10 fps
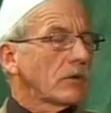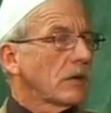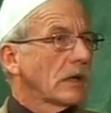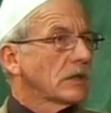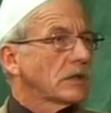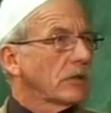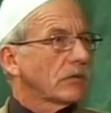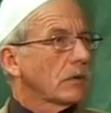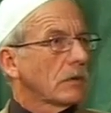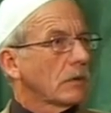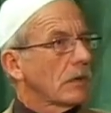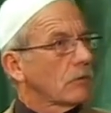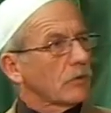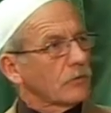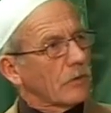religions.
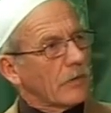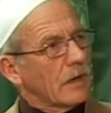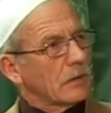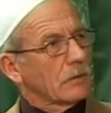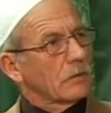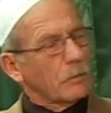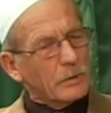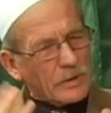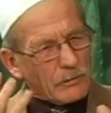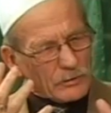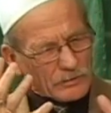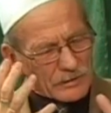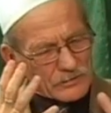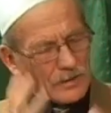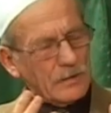It was not that. But I was
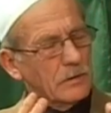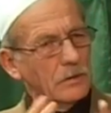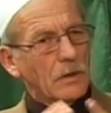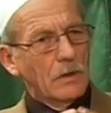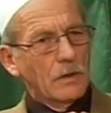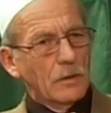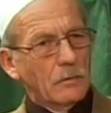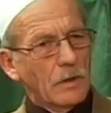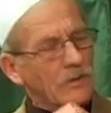attracted by